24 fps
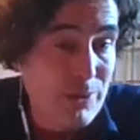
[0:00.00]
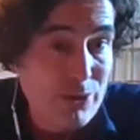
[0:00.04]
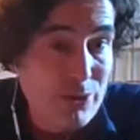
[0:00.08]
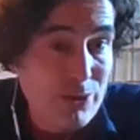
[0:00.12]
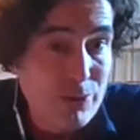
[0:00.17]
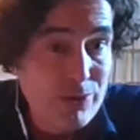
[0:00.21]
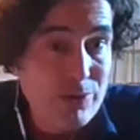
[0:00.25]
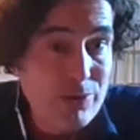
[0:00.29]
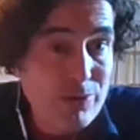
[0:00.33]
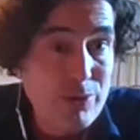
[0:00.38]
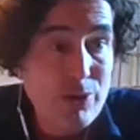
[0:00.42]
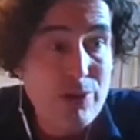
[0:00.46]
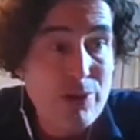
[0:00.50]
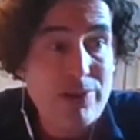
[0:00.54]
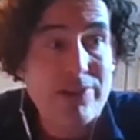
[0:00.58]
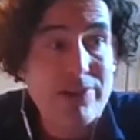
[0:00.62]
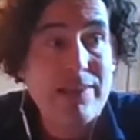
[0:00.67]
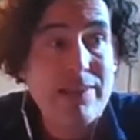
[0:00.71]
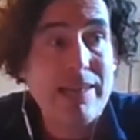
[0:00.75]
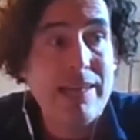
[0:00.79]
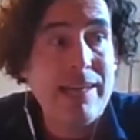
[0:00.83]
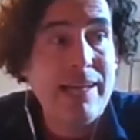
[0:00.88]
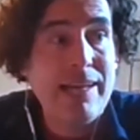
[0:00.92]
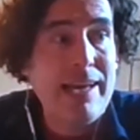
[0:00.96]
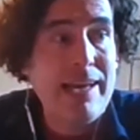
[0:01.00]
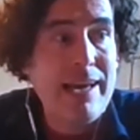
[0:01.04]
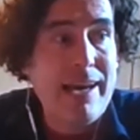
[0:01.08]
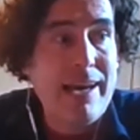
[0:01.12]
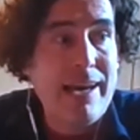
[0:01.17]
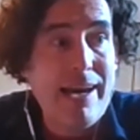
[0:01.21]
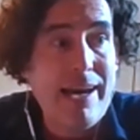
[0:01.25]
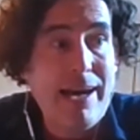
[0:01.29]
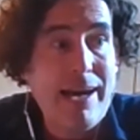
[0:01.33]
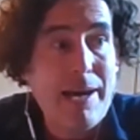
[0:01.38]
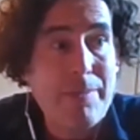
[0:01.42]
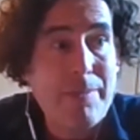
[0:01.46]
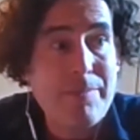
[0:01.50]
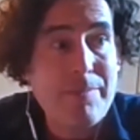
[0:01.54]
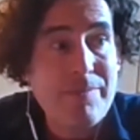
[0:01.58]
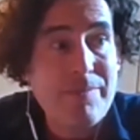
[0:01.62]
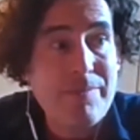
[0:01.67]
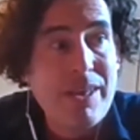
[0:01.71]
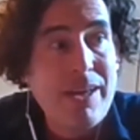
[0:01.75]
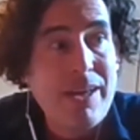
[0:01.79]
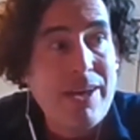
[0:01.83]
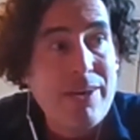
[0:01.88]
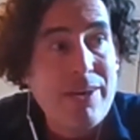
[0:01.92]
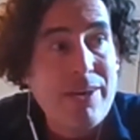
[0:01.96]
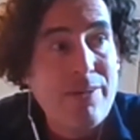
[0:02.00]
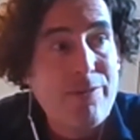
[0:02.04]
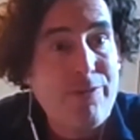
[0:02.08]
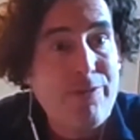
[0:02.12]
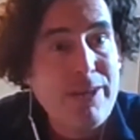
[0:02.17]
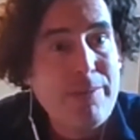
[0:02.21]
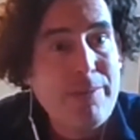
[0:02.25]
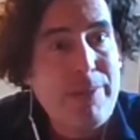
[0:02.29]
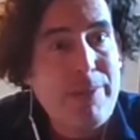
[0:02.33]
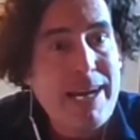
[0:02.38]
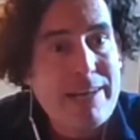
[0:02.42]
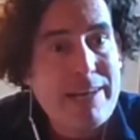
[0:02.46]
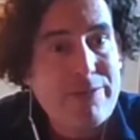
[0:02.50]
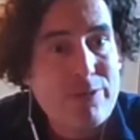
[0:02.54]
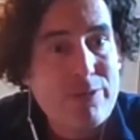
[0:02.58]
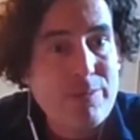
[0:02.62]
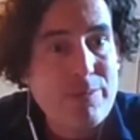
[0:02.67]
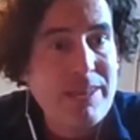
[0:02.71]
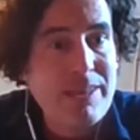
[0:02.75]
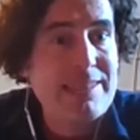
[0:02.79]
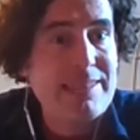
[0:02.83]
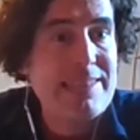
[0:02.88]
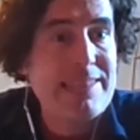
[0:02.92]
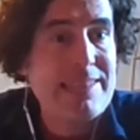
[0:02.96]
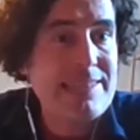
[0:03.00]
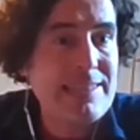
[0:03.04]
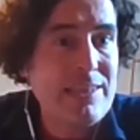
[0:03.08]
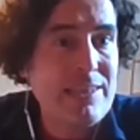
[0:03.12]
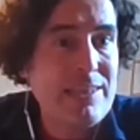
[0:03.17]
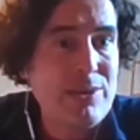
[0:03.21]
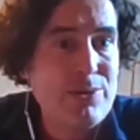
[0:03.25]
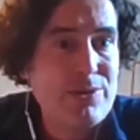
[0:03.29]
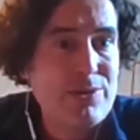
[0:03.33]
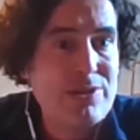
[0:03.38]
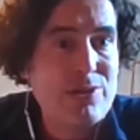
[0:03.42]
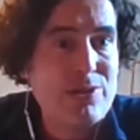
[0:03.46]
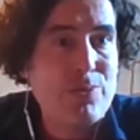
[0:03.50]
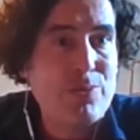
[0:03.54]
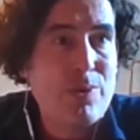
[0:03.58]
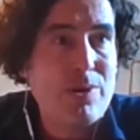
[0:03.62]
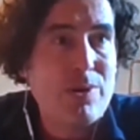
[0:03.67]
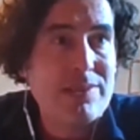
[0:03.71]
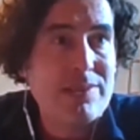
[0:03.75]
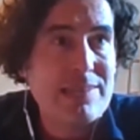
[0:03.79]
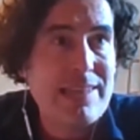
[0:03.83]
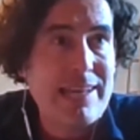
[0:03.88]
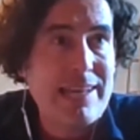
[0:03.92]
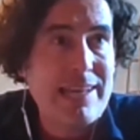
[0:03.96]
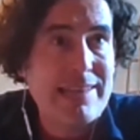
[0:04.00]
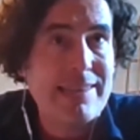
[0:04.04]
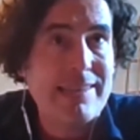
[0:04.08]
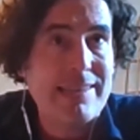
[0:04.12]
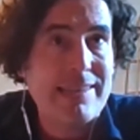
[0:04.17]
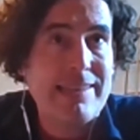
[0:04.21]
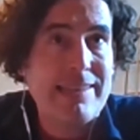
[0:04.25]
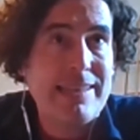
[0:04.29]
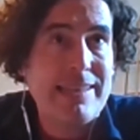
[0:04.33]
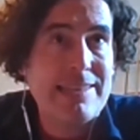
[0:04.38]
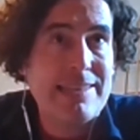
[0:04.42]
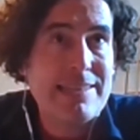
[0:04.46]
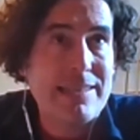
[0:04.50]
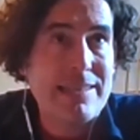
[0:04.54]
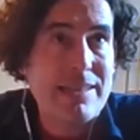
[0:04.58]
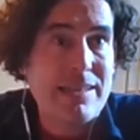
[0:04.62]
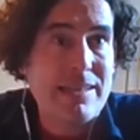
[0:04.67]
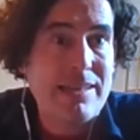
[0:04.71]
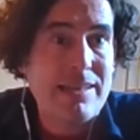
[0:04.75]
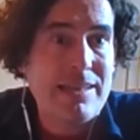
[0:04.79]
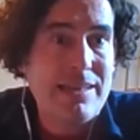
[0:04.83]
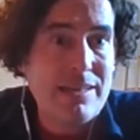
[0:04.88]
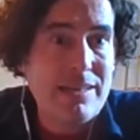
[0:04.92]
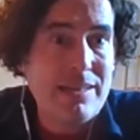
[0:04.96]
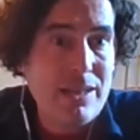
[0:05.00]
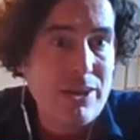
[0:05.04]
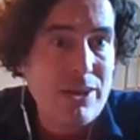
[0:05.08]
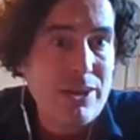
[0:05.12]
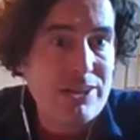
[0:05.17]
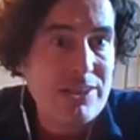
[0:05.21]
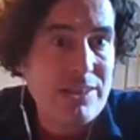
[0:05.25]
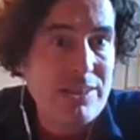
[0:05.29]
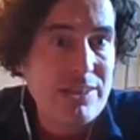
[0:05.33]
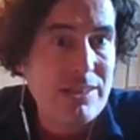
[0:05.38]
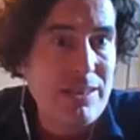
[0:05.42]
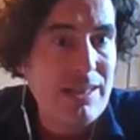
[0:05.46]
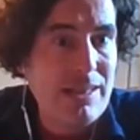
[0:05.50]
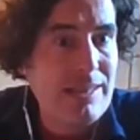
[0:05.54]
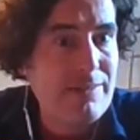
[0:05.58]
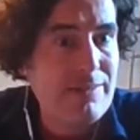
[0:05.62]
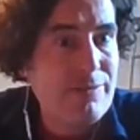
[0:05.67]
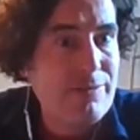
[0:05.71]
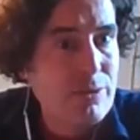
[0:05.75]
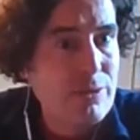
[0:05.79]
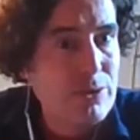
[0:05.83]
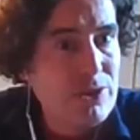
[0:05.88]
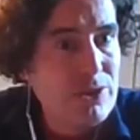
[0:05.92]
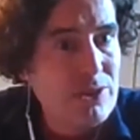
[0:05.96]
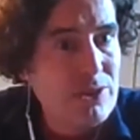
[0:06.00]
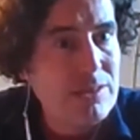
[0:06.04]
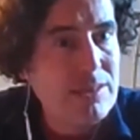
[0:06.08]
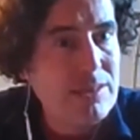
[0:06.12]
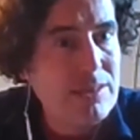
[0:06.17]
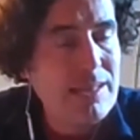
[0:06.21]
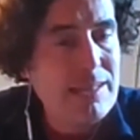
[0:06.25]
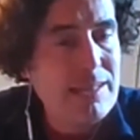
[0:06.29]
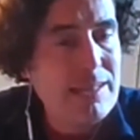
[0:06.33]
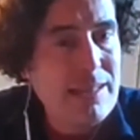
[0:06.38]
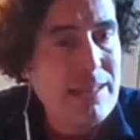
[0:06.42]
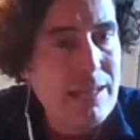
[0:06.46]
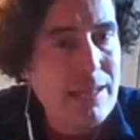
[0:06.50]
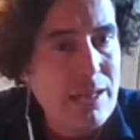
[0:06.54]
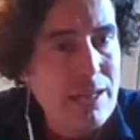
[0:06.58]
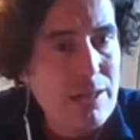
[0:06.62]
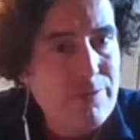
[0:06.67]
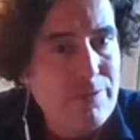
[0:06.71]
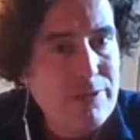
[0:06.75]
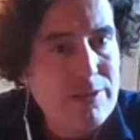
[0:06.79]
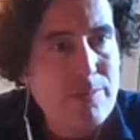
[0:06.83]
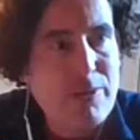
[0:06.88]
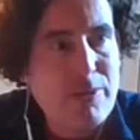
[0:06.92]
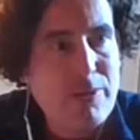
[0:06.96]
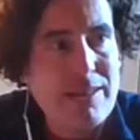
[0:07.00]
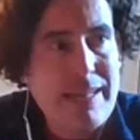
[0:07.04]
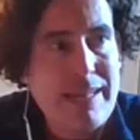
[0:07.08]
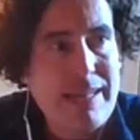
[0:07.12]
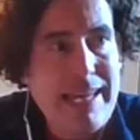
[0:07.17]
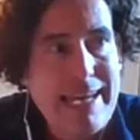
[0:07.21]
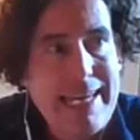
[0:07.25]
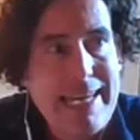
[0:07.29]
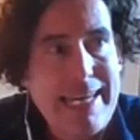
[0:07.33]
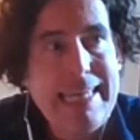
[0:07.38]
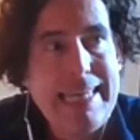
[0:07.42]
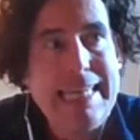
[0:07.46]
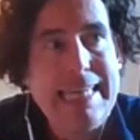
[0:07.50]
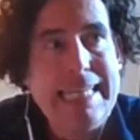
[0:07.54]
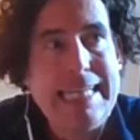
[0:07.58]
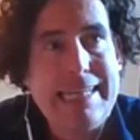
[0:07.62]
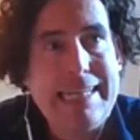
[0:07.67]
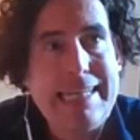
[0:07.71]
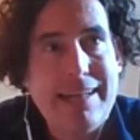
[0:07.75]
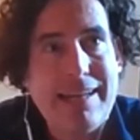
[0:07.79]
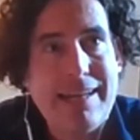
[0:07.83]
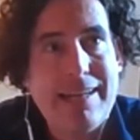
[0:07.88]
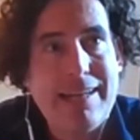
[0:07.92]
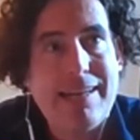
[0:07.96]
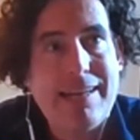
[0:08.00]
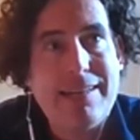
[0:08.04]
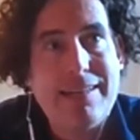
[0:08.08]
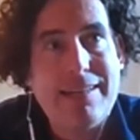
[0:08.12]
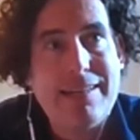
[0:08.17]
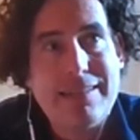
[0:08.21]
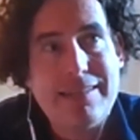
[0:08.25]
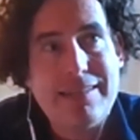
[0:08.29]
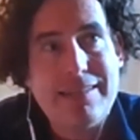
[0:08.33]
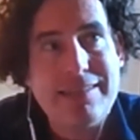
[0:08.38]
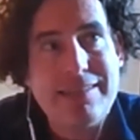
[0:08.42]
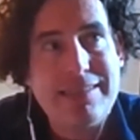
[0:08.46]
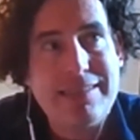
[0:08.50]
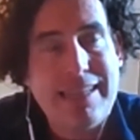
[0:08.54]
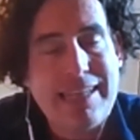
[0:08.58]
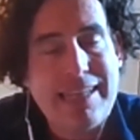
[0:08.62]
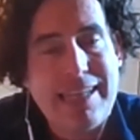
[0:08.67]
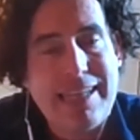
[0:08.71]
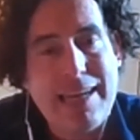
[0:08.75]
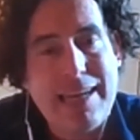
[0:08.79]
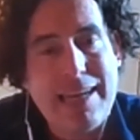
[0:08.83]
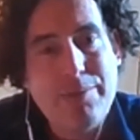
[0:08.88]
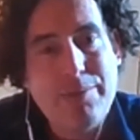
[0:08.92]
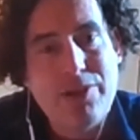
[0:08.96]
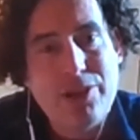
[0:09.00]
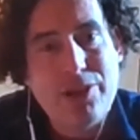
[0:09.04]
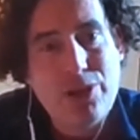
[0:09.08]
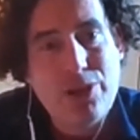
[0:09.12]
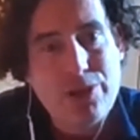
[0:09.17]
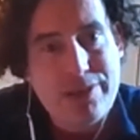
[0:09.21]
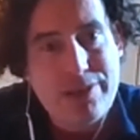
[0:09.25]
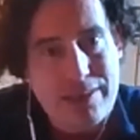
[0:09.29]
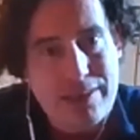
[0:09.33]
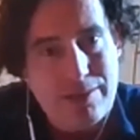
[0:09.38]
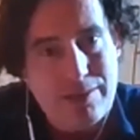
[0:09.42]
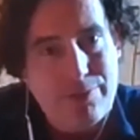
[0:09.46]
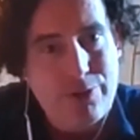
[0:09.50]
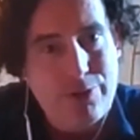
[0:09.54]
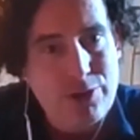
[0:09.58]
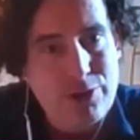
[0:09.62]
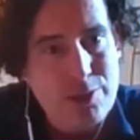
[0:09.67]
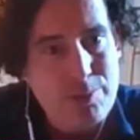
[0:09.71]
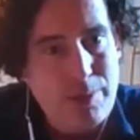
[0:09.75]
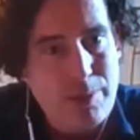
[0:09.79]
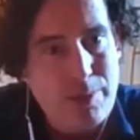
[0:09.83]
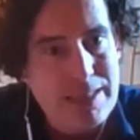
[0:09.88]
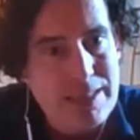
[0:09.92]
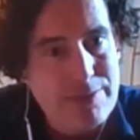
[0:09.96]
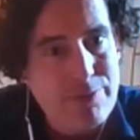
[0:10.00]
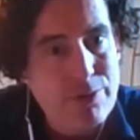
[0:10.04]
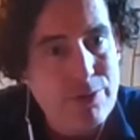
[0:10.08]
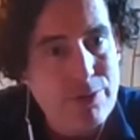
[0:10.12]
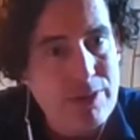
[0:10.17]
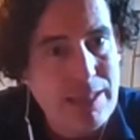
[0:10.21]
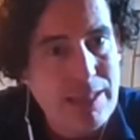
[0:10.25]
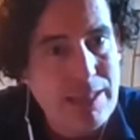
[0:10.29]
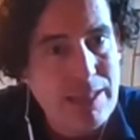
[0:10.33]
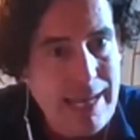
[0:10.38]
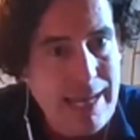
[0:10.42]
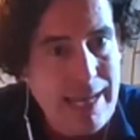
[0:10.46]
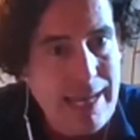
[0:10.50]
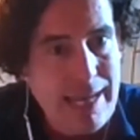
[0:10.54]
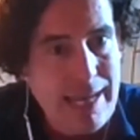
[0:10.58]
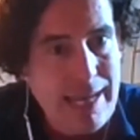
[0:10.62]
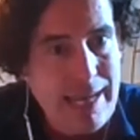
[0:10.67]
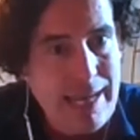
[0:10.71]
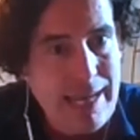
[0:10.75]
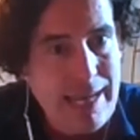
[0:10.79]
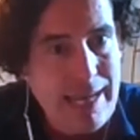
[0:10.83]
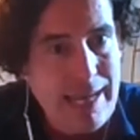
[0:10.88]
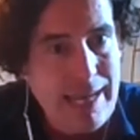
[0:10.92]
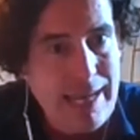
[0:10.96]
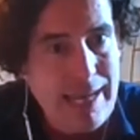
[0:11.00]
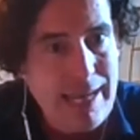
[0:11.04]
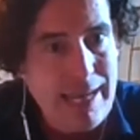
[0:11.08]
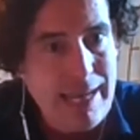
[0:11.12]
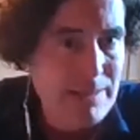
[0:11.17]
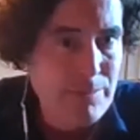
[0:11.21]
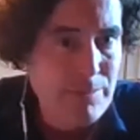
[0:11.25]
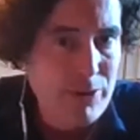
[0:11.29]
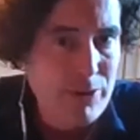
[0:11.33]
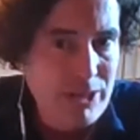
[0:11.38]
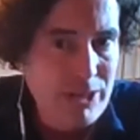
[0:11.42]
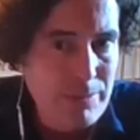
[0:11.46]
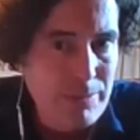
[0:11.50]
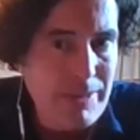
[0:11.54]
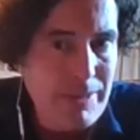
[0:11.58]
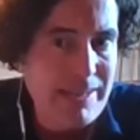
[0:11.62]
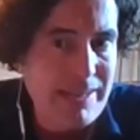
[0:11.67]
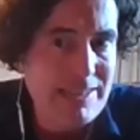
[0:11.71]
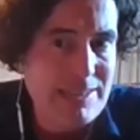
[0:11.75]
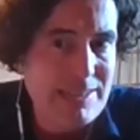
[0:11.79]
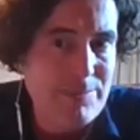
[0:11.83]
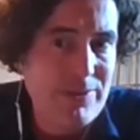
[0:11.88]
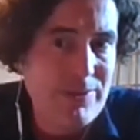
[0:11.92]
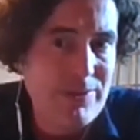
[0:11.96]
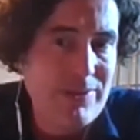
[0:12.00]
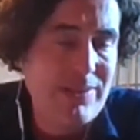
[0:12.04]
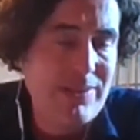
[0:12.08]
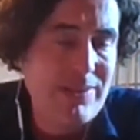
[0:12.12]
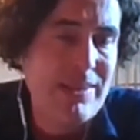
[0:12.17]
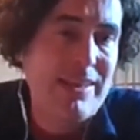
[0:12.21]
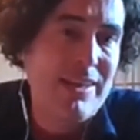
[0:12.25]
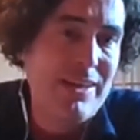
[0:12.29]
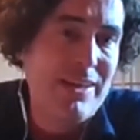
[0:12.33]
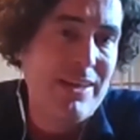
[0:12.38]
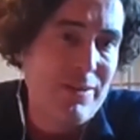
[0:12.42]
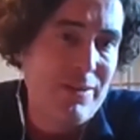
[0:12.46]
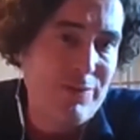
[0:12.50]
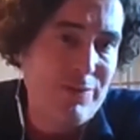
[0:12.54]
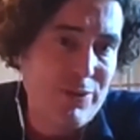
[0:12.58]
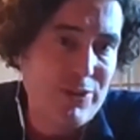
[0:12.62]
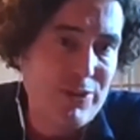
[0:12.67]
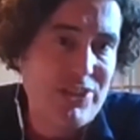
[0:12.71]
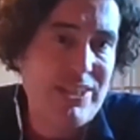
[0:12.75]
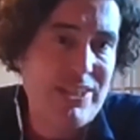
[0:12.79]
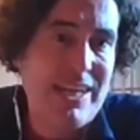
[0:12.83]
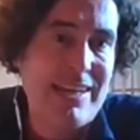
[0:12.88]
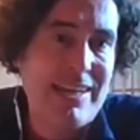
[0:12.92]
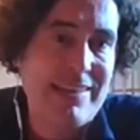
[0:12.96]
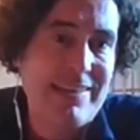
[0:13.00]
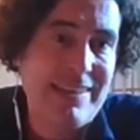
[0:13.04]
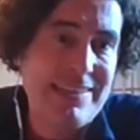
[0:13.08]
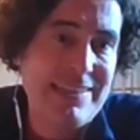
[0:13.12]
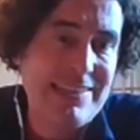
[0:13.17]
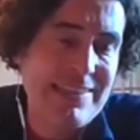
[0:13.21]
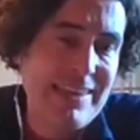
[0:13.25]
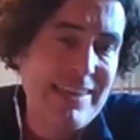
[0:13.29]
are new to Yolt. The feedback from the existing users was that it is a logical evolution. They love it, but they came to Yolt at the first place for the aggregation and the money management functionalities.